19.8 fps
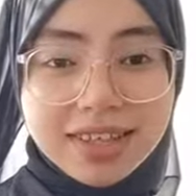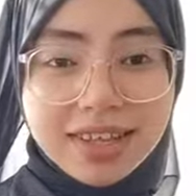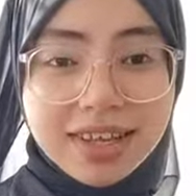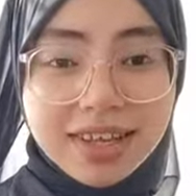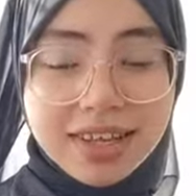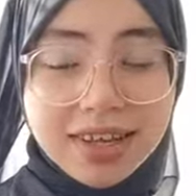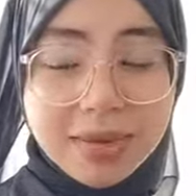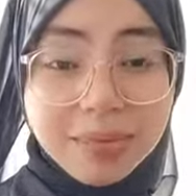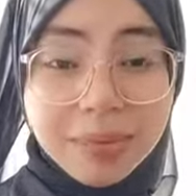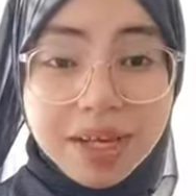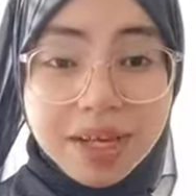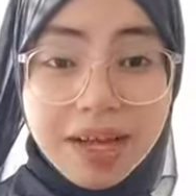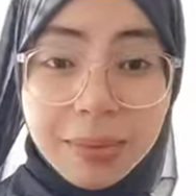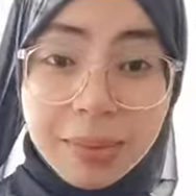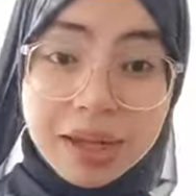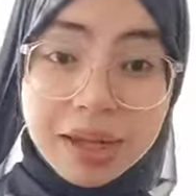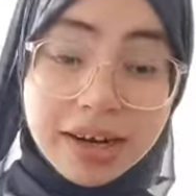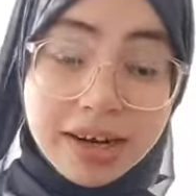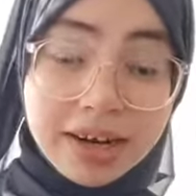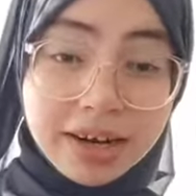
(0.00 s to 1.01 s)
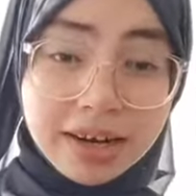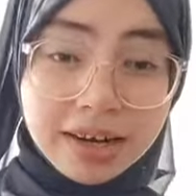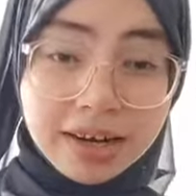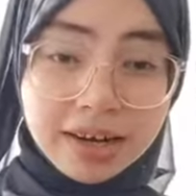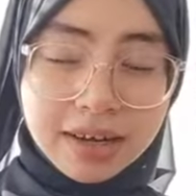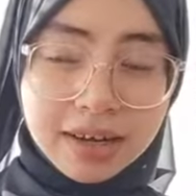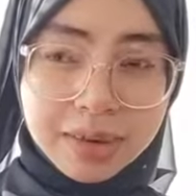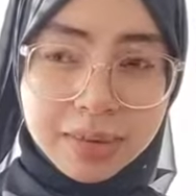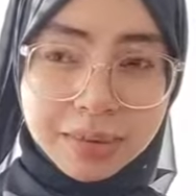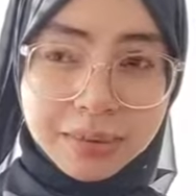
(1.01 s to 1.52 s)
in becoming a
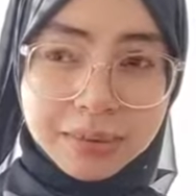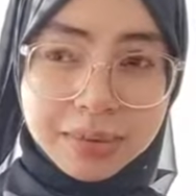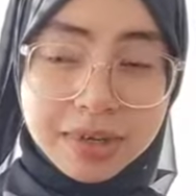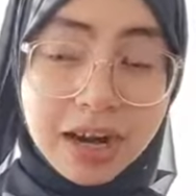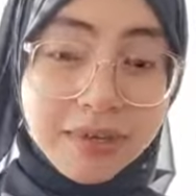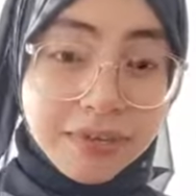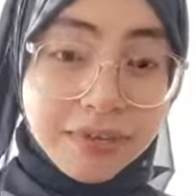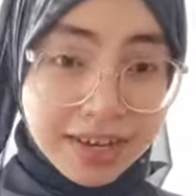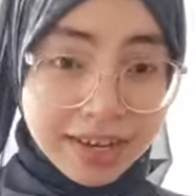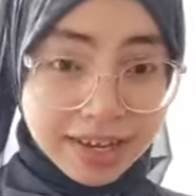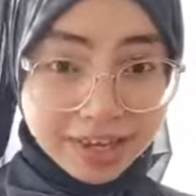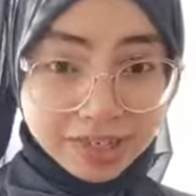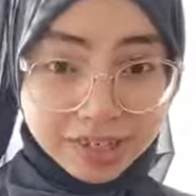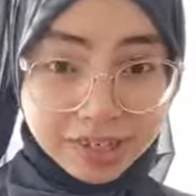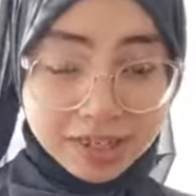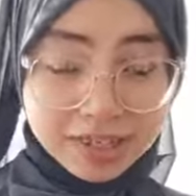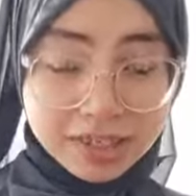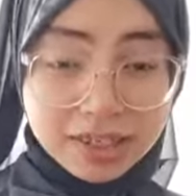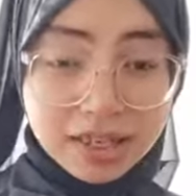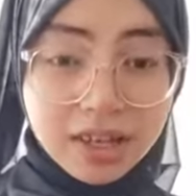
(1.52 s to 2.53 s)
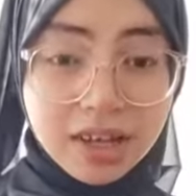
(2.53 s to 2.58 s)
travel agent